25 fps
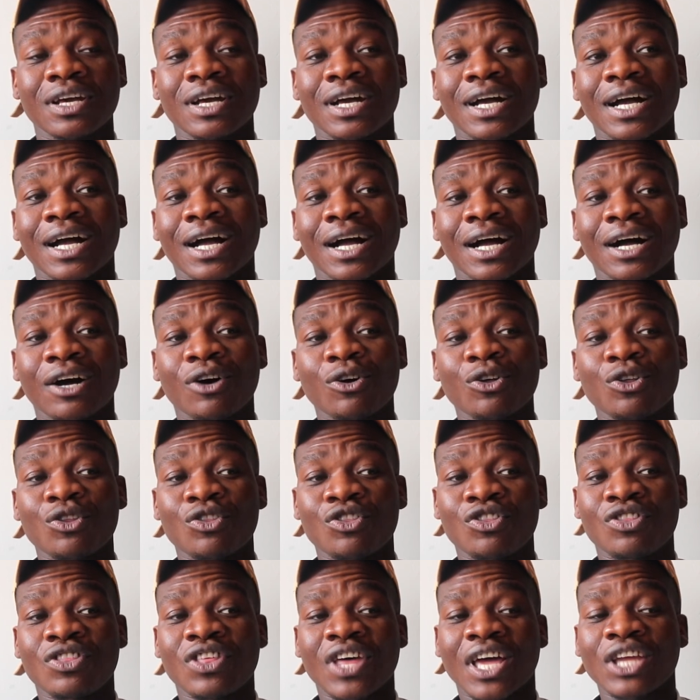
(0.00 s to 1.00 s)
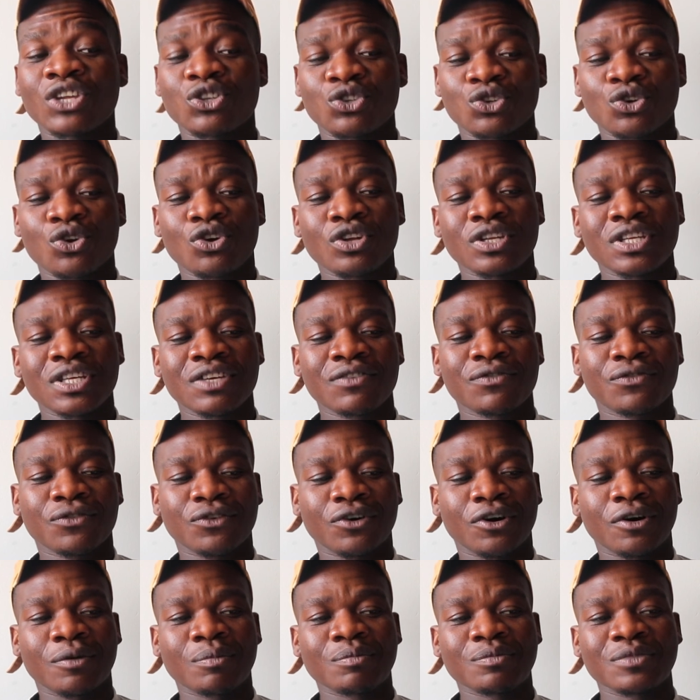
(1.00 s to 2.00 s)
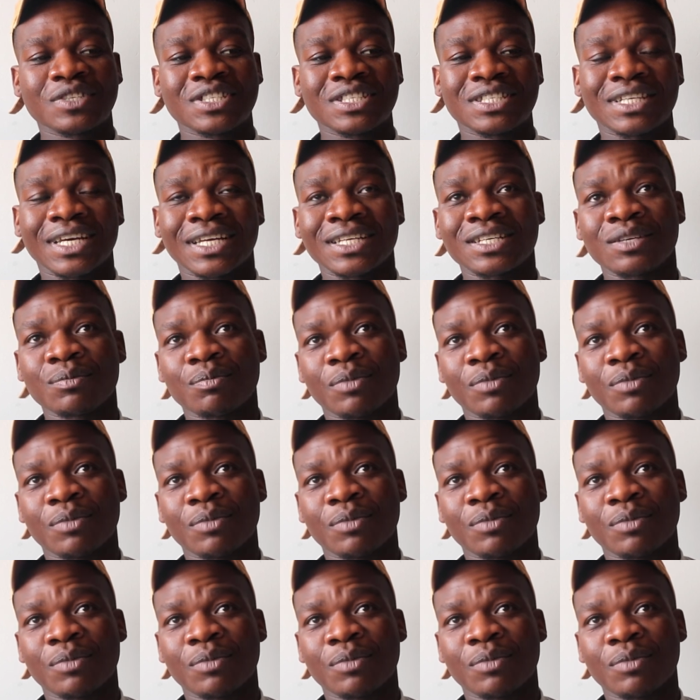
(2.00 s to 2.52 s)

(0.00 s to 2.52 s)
How that journey from studying